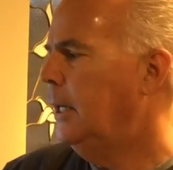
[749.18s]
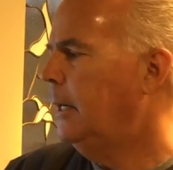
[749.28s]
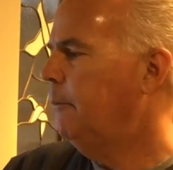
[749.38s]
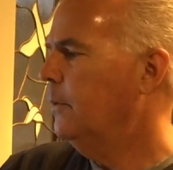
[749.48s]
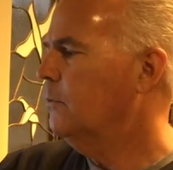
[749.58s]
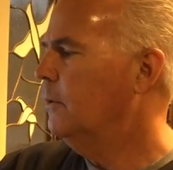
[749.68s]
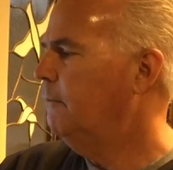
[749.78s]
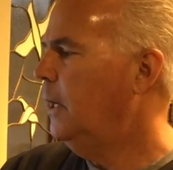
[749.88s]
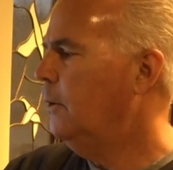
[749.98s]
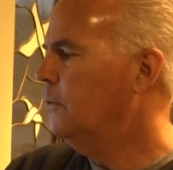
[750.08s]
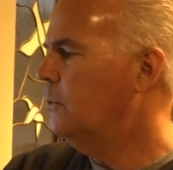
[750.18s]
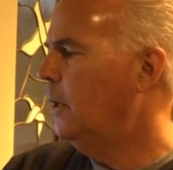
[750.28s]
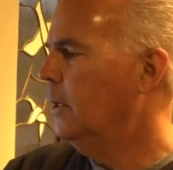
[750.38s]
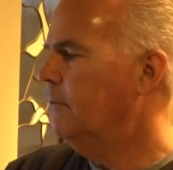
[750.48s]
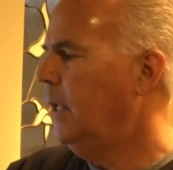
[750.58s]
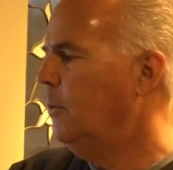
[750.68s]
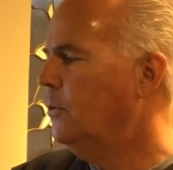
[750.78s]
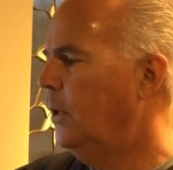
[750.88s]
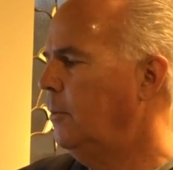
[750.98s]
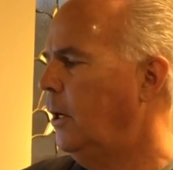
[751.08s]
Um, this is a very strong
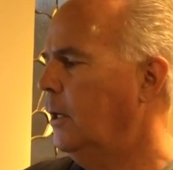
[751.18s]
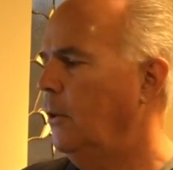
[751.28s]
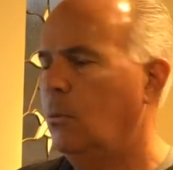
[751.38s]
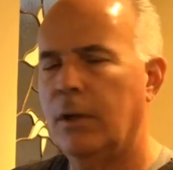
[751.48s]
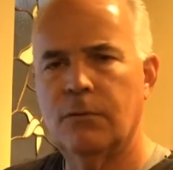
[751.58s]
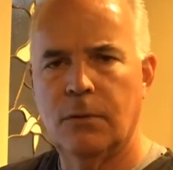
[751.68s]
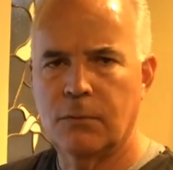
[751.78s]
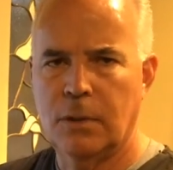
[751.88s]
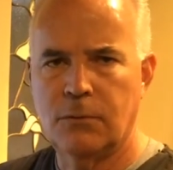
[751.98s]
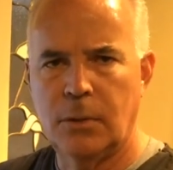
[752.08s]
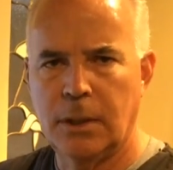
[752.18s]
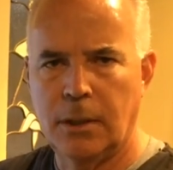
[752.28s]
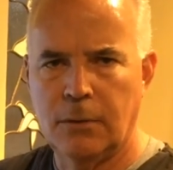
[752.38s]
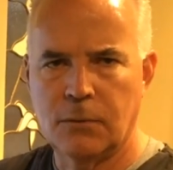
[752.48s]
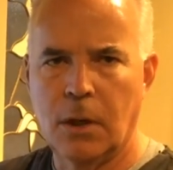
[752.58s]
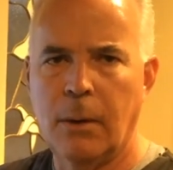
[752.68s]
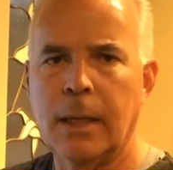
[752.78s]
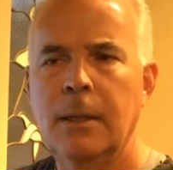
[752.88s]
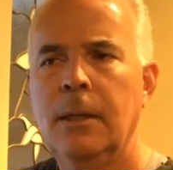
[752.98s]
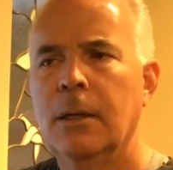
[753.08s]
inflammatory marker that once this gets triggered is
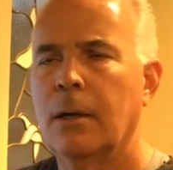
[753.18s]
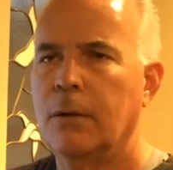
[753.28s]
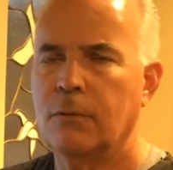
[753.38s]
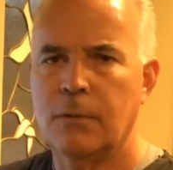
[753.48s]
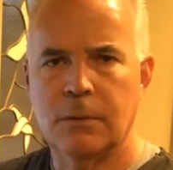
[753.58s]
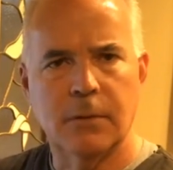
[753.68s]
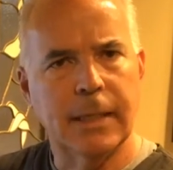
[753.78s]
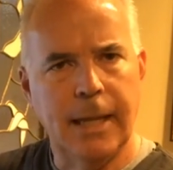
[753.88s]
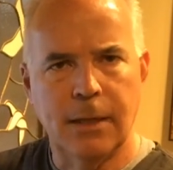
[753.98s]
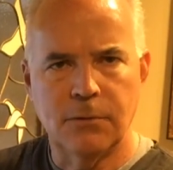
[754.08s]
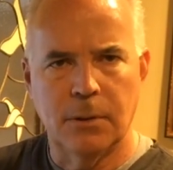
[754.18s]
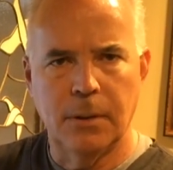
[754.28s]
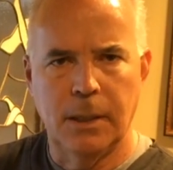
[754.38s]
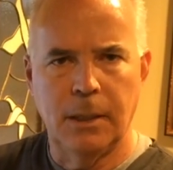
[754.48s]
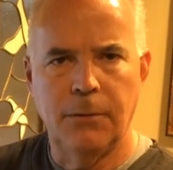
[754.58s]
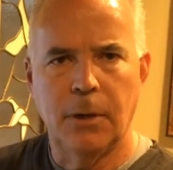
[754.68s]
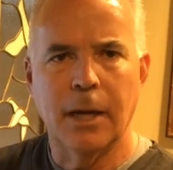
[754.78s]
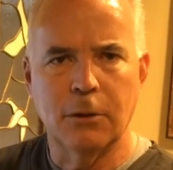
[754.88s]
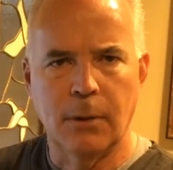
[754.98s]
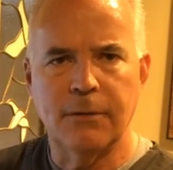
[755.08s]
going, causes things like cancer and other
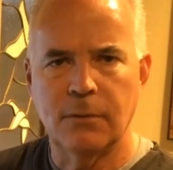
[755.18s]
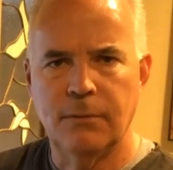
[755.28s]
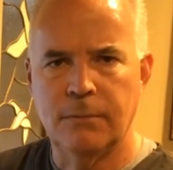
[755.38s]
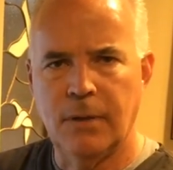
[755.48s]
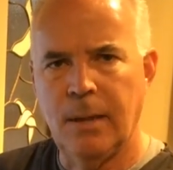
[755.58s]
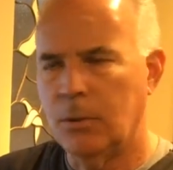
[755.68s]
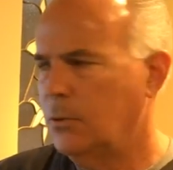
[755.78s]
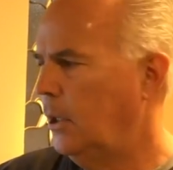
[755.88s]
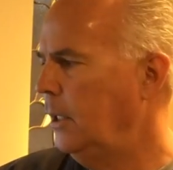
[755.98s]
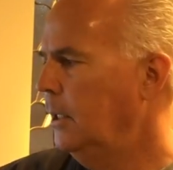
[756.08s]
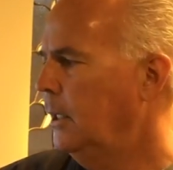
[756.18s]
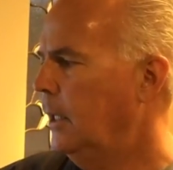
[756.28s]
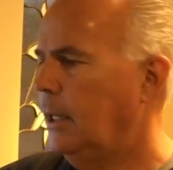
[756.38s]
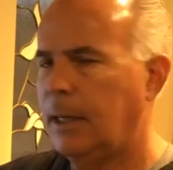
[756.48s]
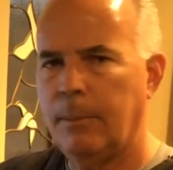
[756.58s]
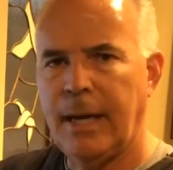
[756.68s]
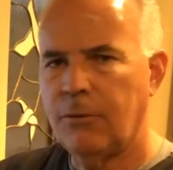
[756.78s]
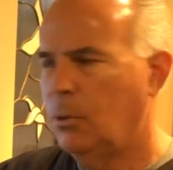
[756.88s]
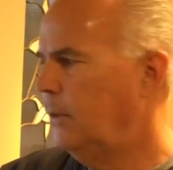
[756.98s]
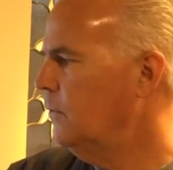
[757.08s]
aggressive inflammatory uh,
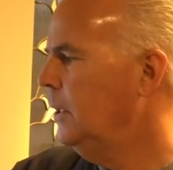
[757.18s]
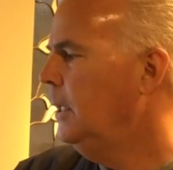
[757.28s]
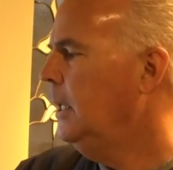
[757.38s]
pathways.